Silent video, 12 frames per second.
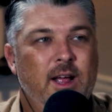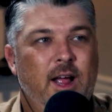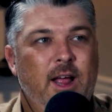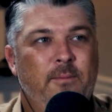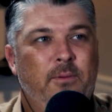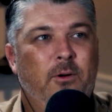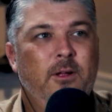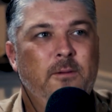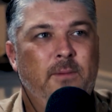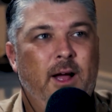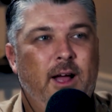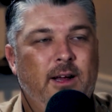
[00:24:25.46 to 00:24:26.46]
and pulling
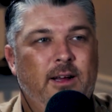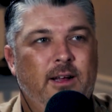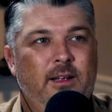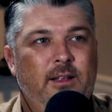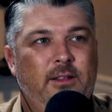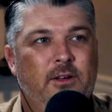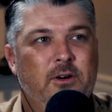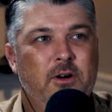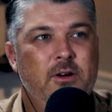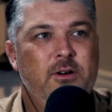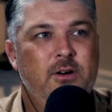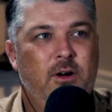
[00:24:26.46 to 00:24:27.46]
back the
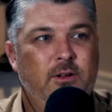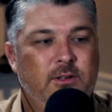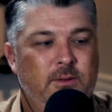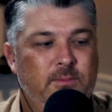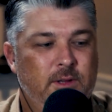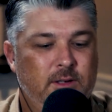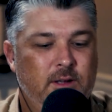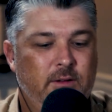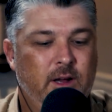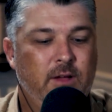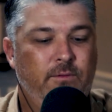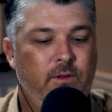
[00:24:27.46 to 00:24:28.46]
curtain on some of this stuff.
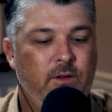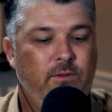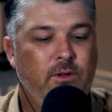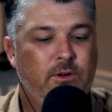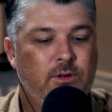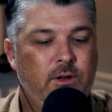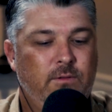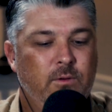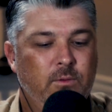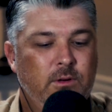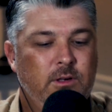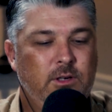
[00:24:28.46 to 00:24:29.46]
Like if you
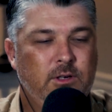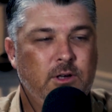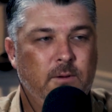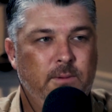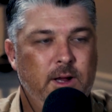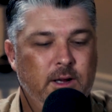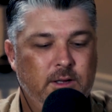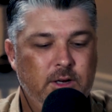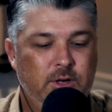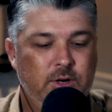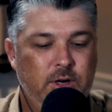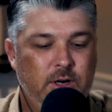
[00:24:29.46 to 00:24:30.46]
really just start paying
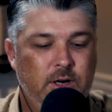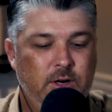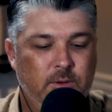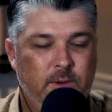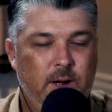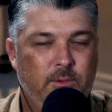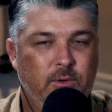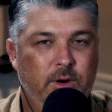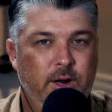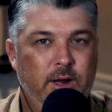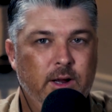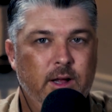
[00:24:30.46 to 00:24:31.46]
attention in your Bible
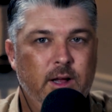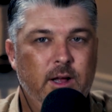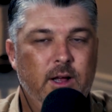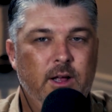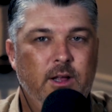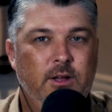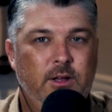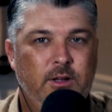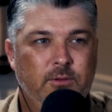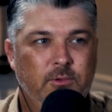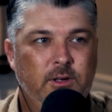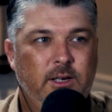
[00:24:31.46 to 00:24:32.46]
reading,
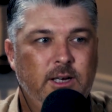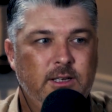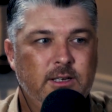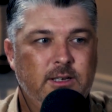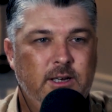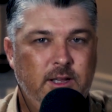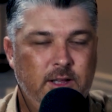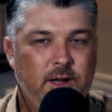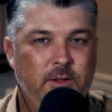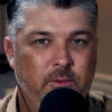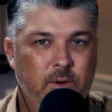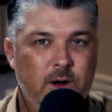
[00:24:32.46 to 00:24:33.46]
you really get to see the
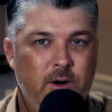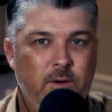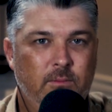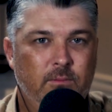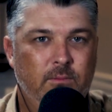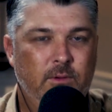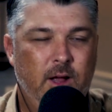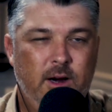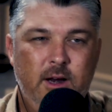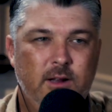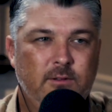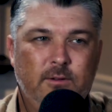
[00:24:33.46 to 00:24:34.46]
other realm. Not
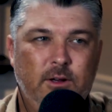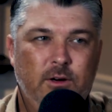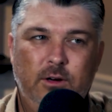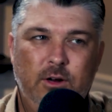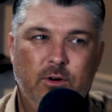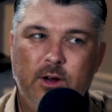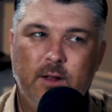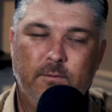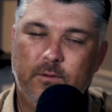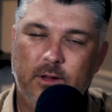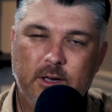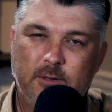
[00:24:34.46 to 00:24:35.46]
in its, you don't get
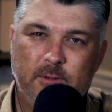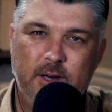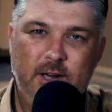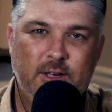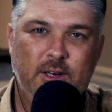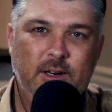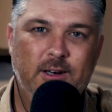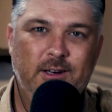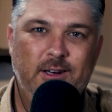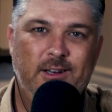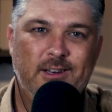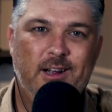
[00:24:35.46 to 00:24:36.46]
full explanation.
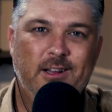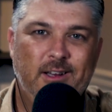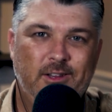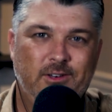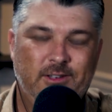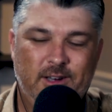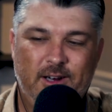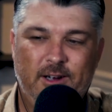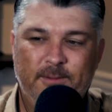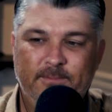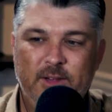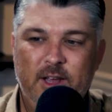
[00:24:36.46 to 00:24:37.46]
It's not like there's a